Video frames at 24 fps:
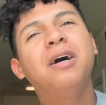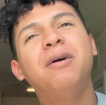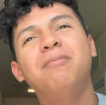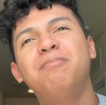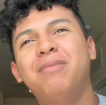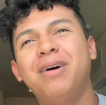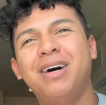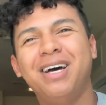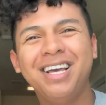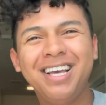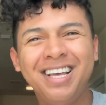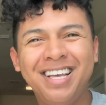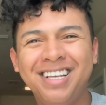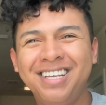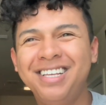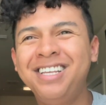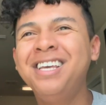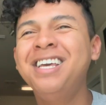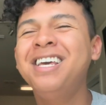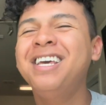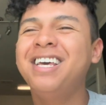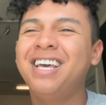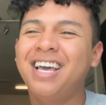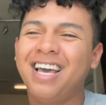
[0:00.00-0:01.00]
But,
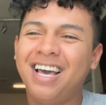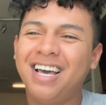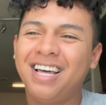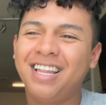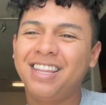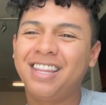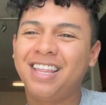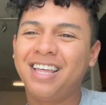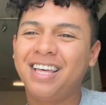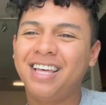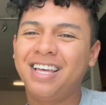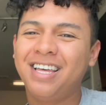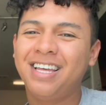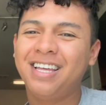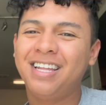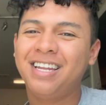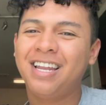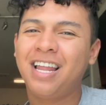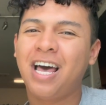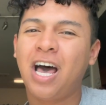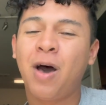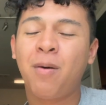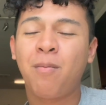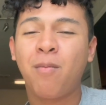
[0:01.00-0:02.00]
and
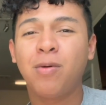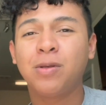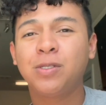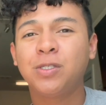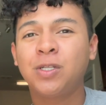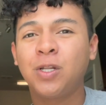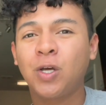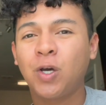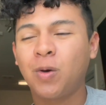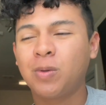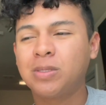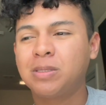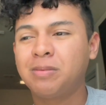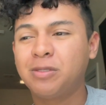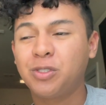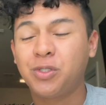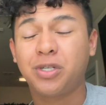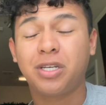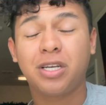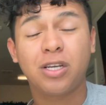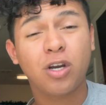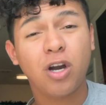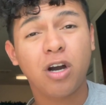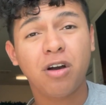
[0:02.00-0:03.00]
then I'm also not going to be
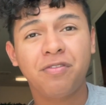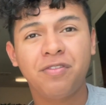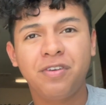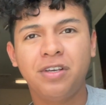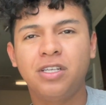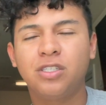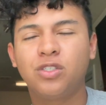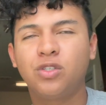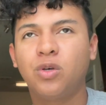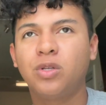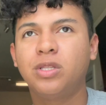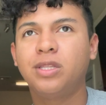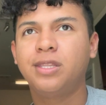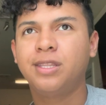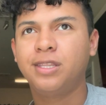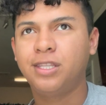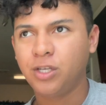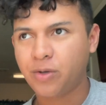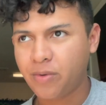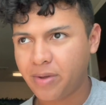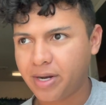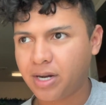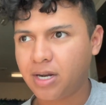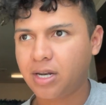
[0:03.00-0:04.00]
drinking coffee. So
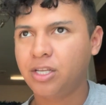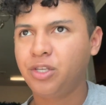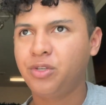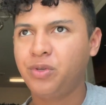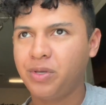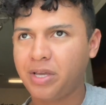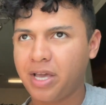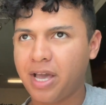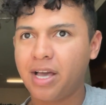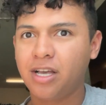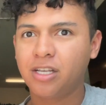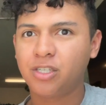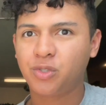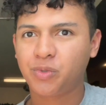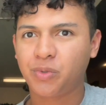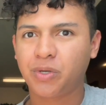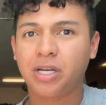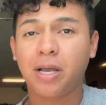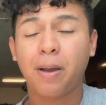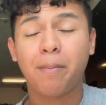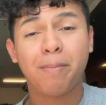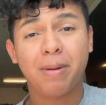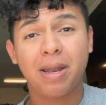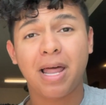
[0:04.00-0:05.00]
theoretically, you can
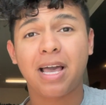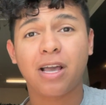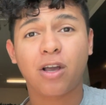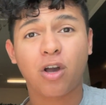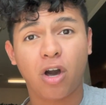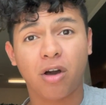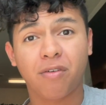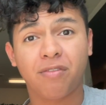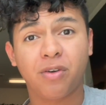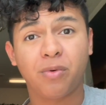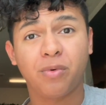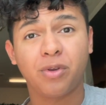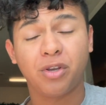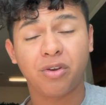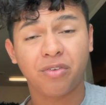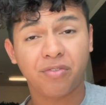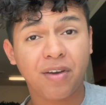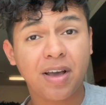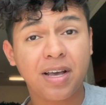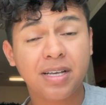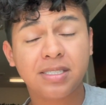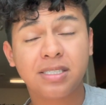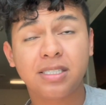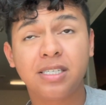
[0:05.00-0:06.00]
drink black coffee when you're
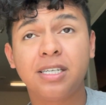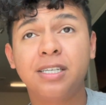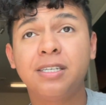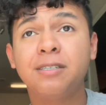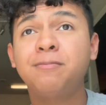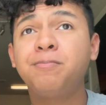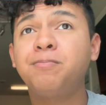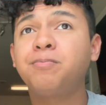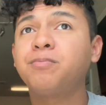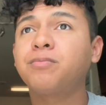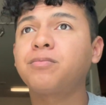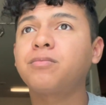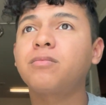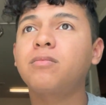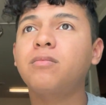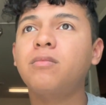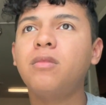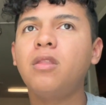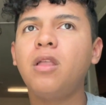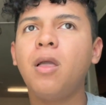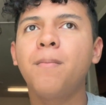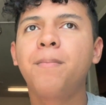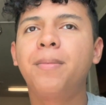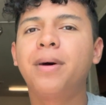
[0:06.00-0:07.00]
fasting,
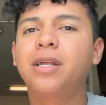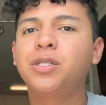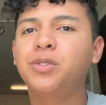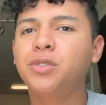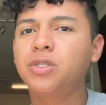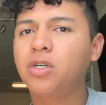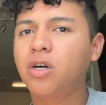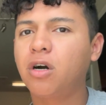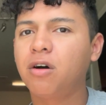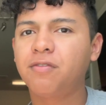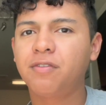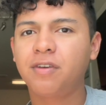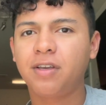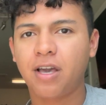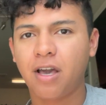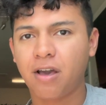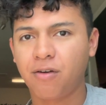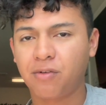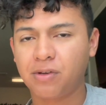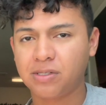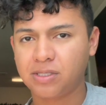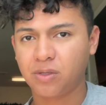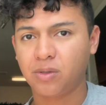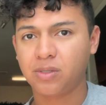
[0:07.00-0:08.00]
but I drink coffee
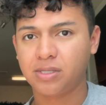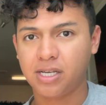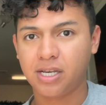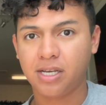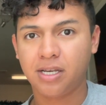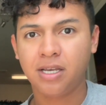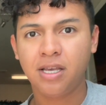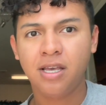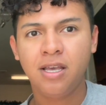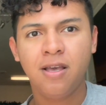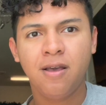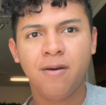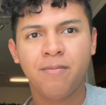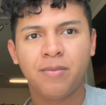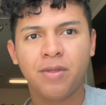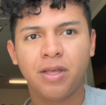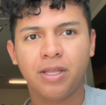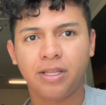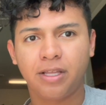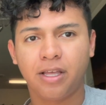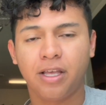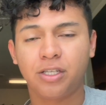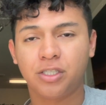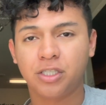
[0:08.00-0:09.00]
every single day. I
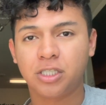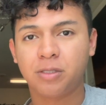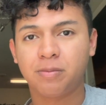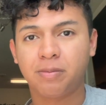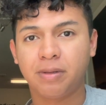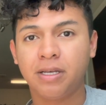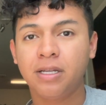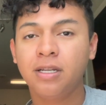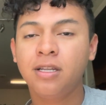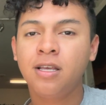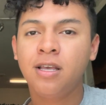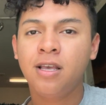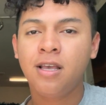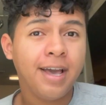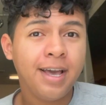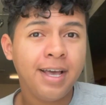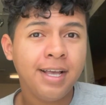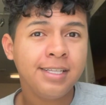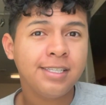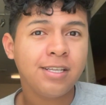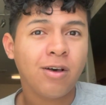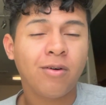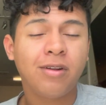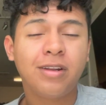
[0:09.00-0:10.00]
think I just spit.
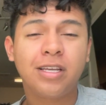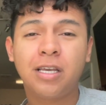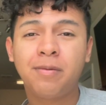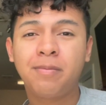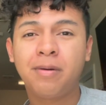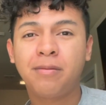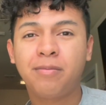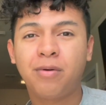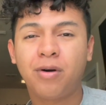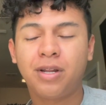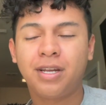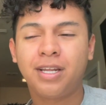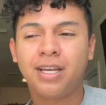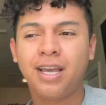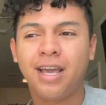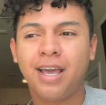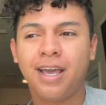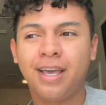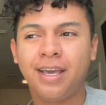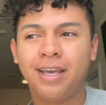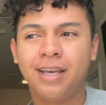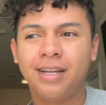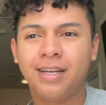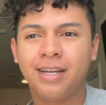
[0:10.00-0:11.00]
And I want to give my body
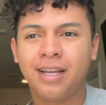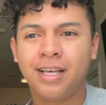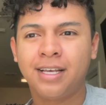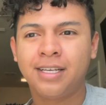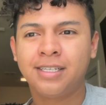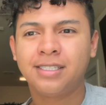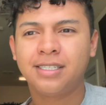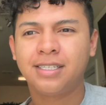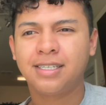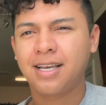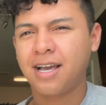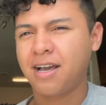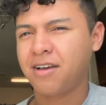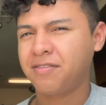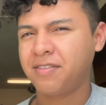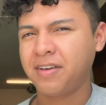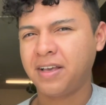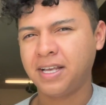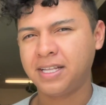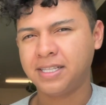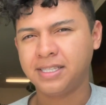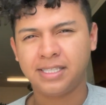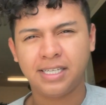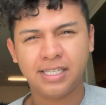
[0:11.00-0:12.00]
a nice
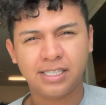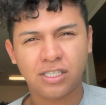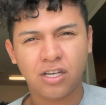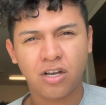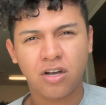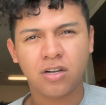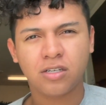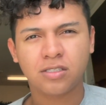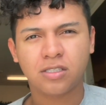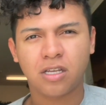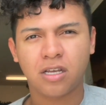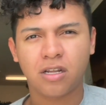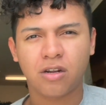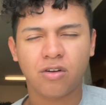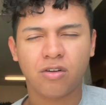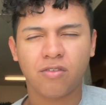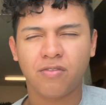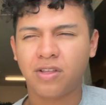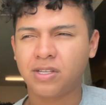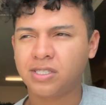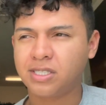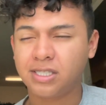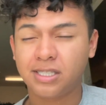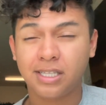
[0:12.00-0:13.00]
caffeine detox. I don't know if
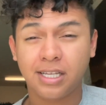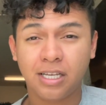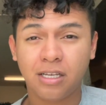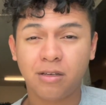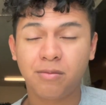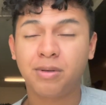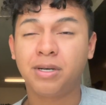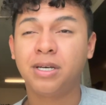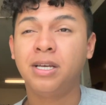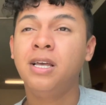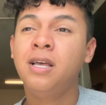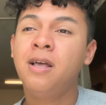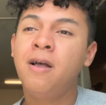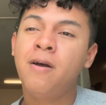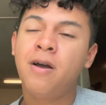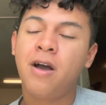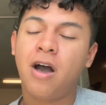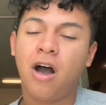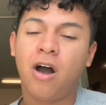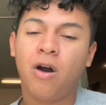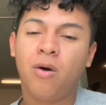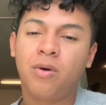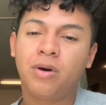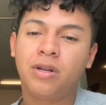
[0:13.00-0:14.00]
that's a thing, but
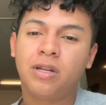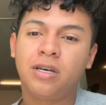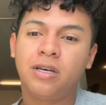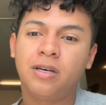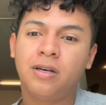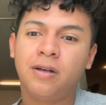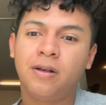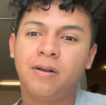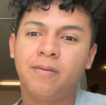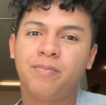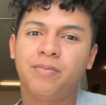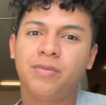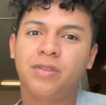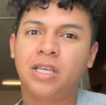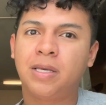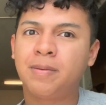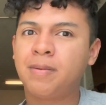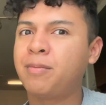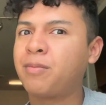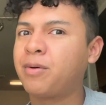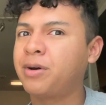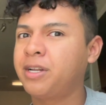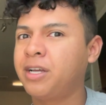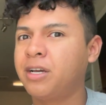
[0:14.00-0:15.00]
I want to give
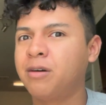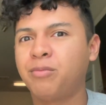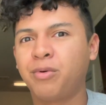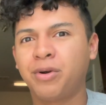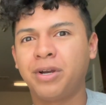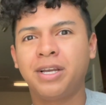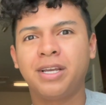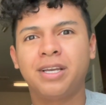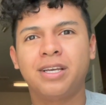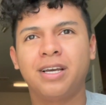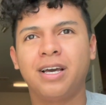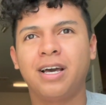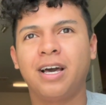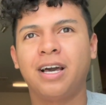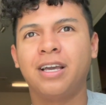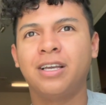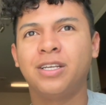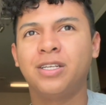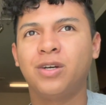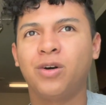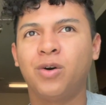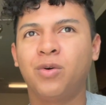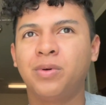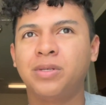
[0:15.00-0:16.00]
my body a break. I
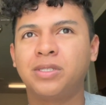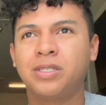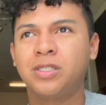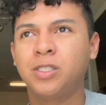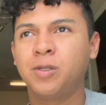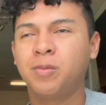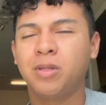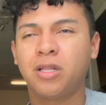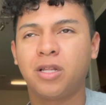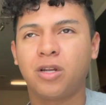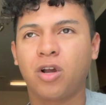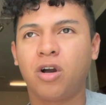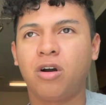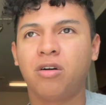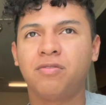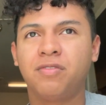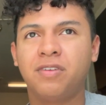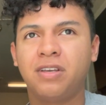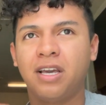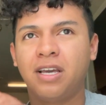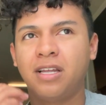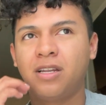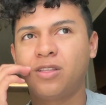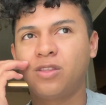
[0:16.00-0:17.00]
always consume a lot of
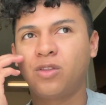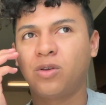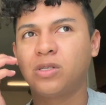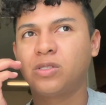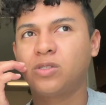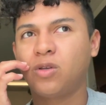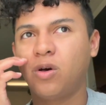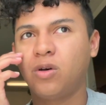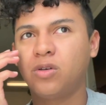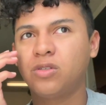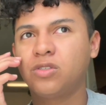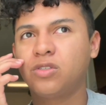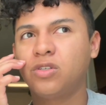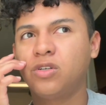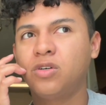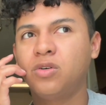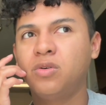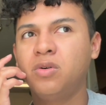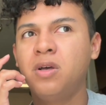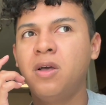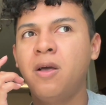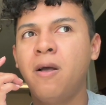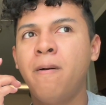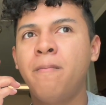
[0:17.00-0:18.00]
coffee, and there's
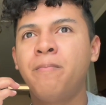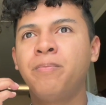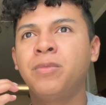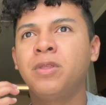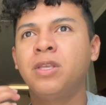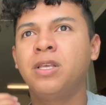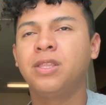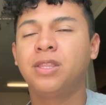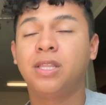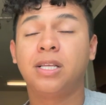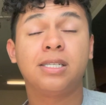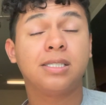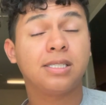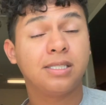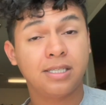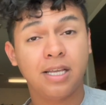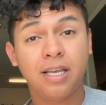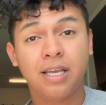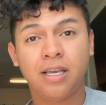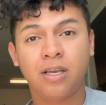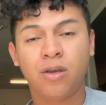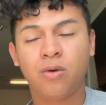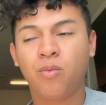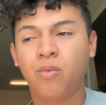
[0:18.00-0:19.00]
also this
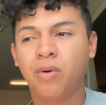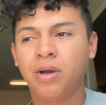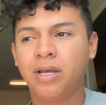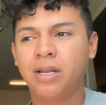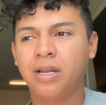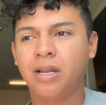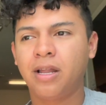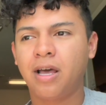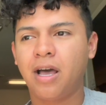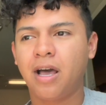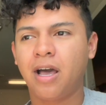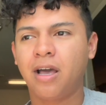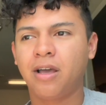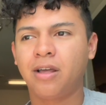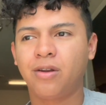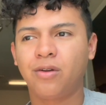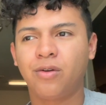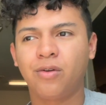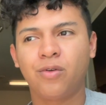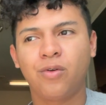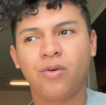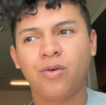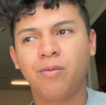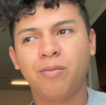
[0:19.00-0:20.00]
thing when, I
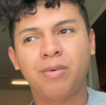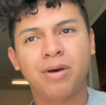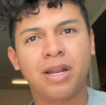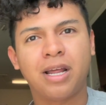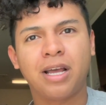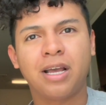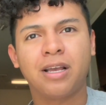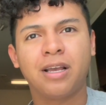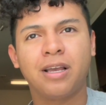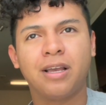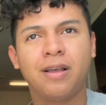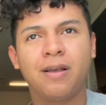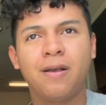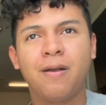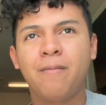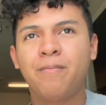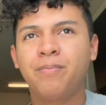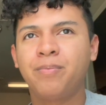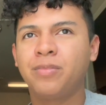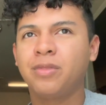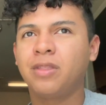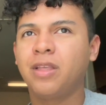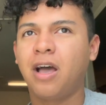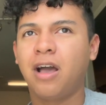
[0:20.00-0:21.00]
don't know, but I...
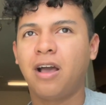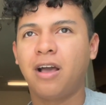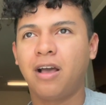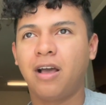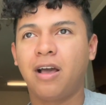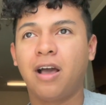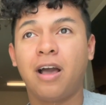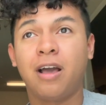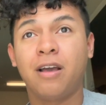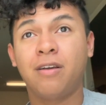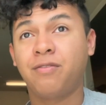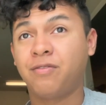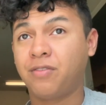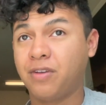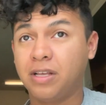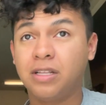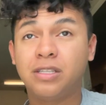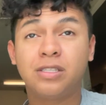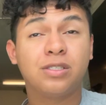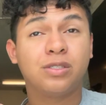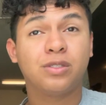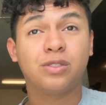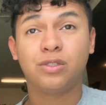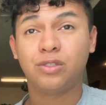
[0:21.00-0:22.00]
I've,
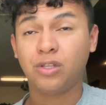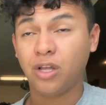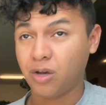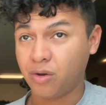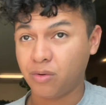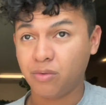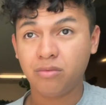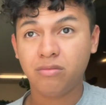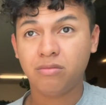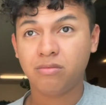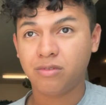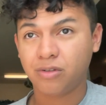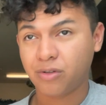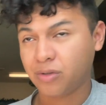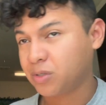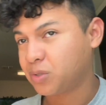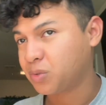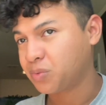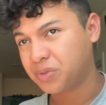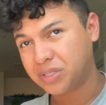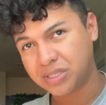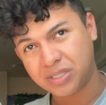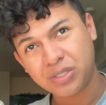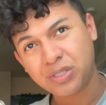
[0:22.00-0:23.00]
it's no
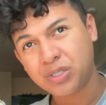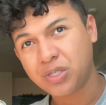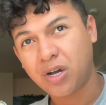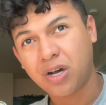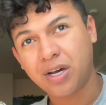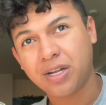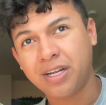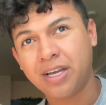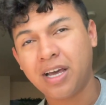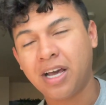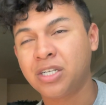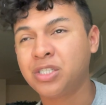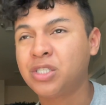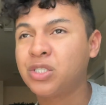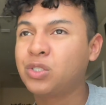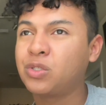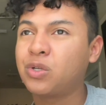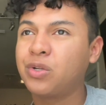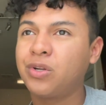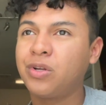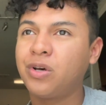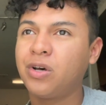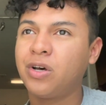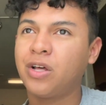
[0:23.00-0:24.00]
there's research on it. I just
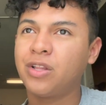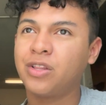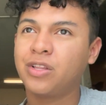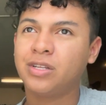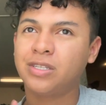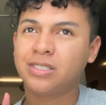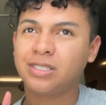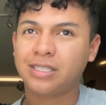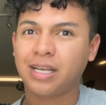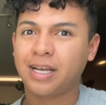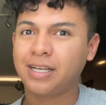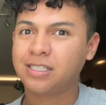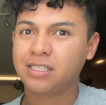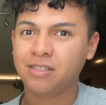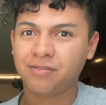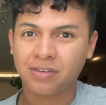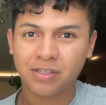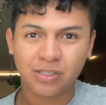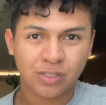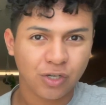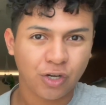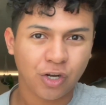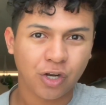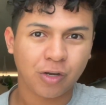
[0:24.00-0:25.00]
don't know all the
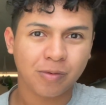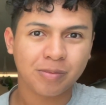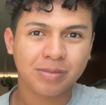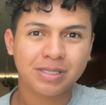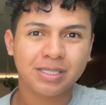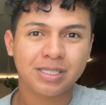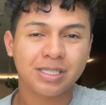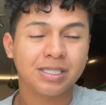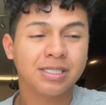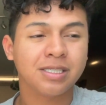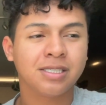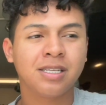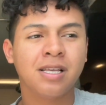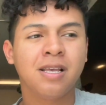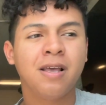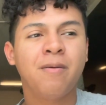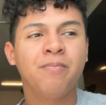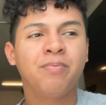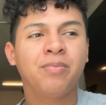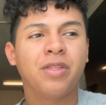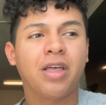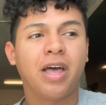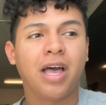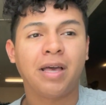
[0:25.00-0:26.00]
scientific terms because
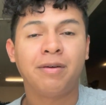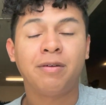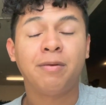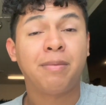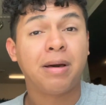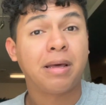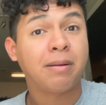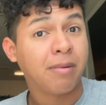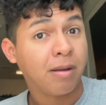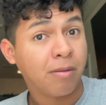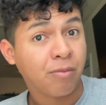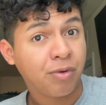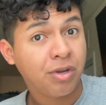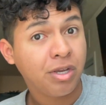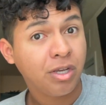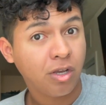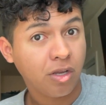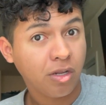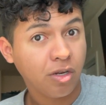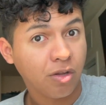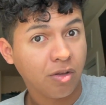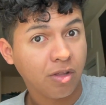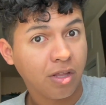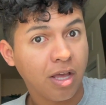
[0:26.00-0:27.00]
I have a bad memory,
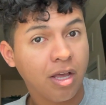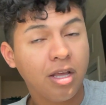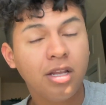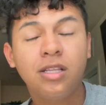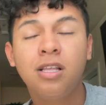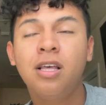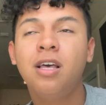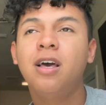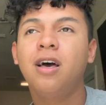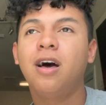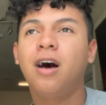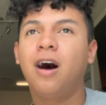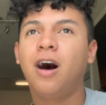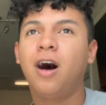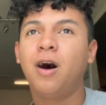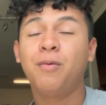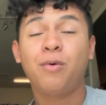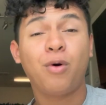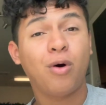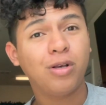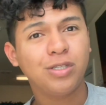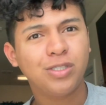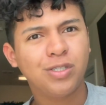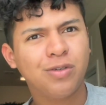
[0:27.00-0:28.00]
y'all know that. Um
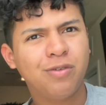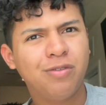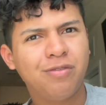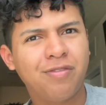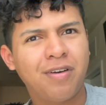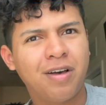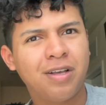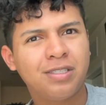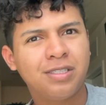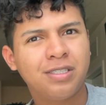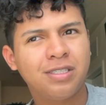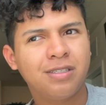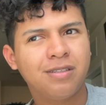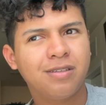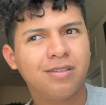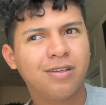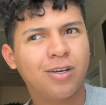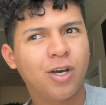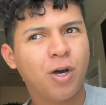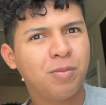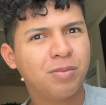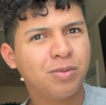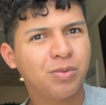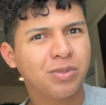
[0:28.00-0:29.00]
also, fasting
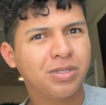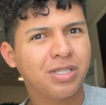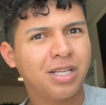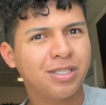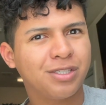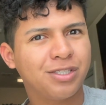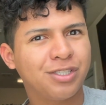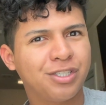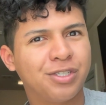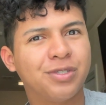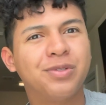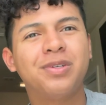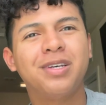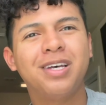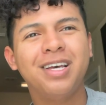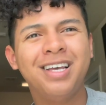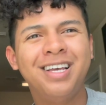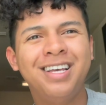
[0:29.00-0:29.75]
helps with that too.